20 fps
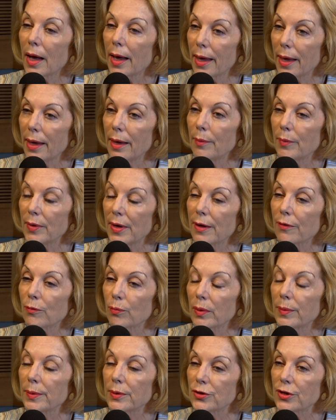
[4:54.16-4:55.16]
I am, yes.
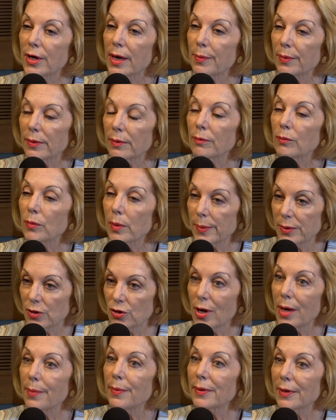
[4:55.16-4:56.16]
Women Shaping
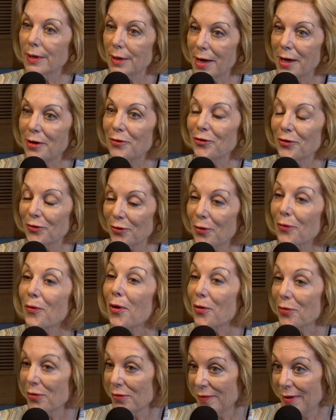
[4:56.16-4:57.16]
the Nation
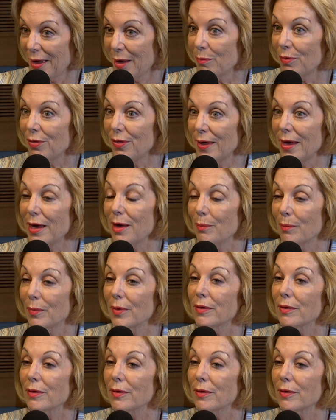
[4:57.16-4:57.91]
on the same theme.